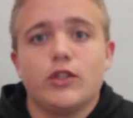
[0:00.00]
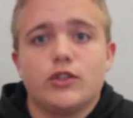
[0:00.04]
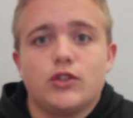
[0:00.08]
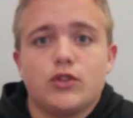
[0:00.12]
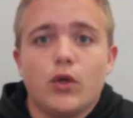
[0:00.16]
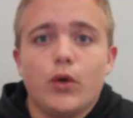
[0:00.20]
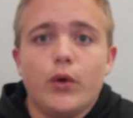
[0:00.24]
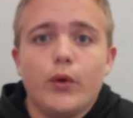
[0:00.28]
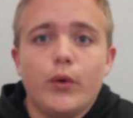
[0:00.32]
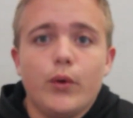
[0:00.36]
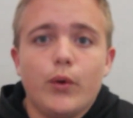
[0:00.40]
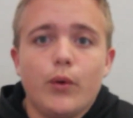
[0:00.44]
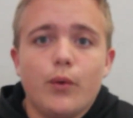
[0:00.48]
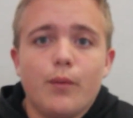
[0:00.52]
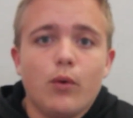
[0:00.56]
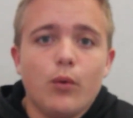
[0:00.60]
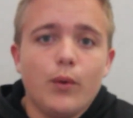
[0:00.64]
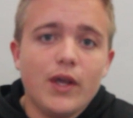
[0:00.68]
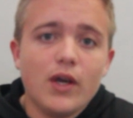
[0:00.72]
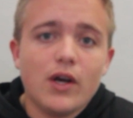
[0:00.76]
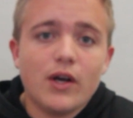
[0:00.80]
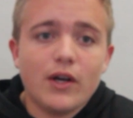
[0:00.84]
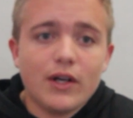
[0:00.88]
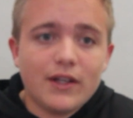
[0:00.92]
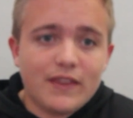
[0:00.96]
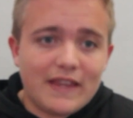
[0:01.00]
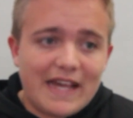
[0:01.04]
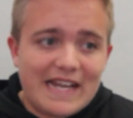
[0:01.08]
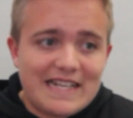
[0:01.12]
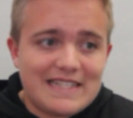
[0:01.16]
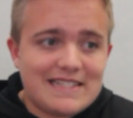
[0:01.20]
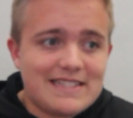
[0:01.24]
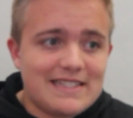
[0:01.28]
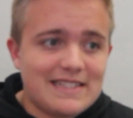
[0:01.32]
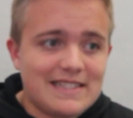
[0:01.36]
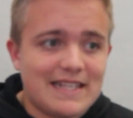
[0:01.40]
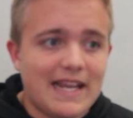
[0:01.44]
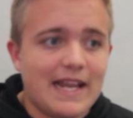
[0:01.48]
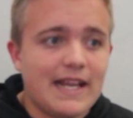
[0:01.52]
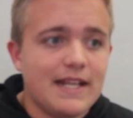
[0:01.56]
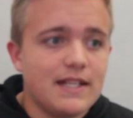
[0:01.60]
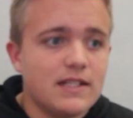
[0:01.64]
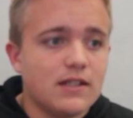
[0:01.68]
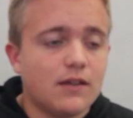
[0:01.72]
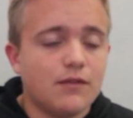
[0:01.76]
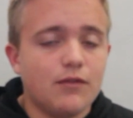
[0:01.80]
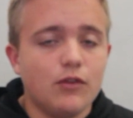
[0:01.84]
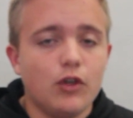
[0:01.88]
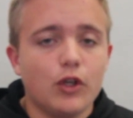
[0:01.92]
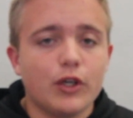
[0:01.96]
So we are in that
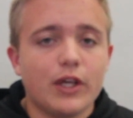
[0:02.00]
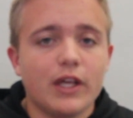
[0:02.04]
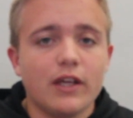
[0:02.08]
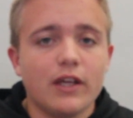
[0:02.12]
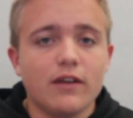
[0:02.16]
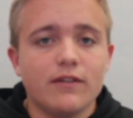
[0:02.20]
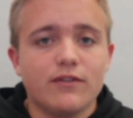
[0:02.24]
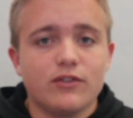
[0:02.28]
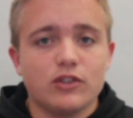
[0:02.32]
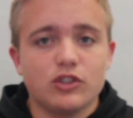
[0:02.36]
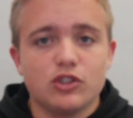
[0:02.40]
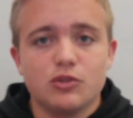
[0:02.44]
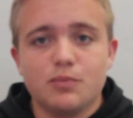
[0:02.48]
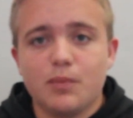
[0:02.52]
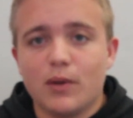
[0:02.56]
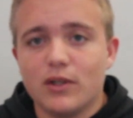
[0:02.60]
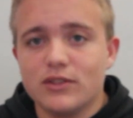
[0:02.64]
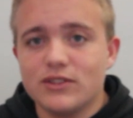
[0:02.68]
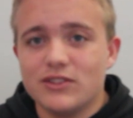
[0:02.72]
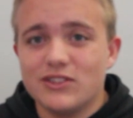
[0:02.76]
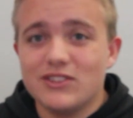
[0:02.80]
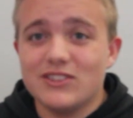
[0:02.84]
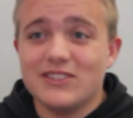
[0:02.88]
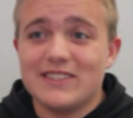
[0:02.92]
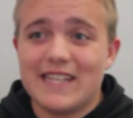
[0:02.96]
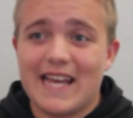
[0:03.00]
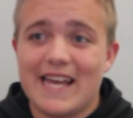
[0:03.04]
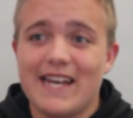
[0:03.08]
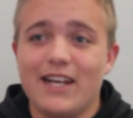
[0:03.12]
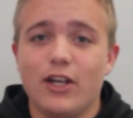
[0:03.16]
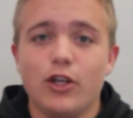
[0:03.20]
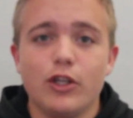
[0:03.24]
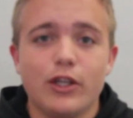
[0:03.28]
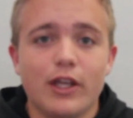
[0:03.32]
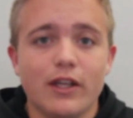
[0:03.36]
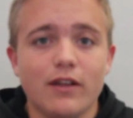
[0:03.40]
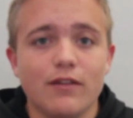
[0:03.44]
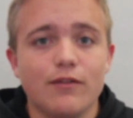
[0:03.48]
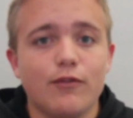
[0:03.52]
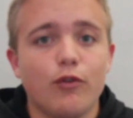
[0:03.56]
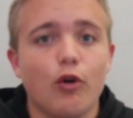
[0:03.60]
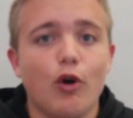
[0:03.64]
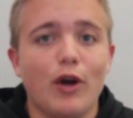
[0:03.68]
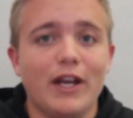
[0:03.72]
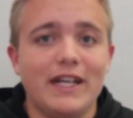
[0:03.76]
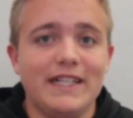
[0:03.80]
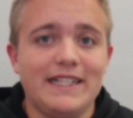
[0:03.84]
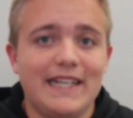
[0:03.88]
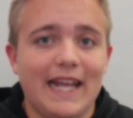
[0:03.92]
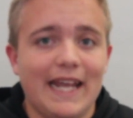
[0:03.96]
state of looking for sponsors and looking
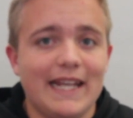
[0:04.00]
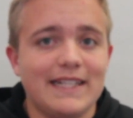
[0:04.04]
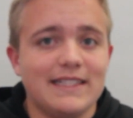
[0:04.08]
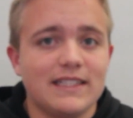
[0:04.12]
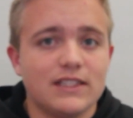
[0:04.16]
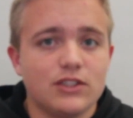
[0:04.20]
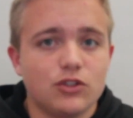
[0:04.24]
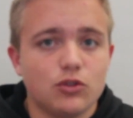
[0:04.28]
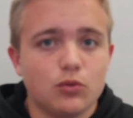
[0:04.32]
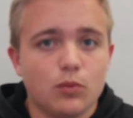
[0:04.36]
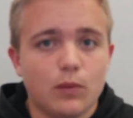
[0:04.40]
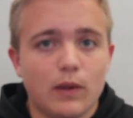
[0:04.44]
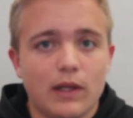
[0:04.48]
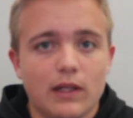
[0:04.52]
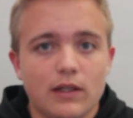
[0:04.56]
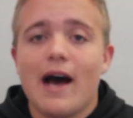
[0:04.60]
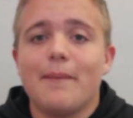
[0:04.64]
for a date as well.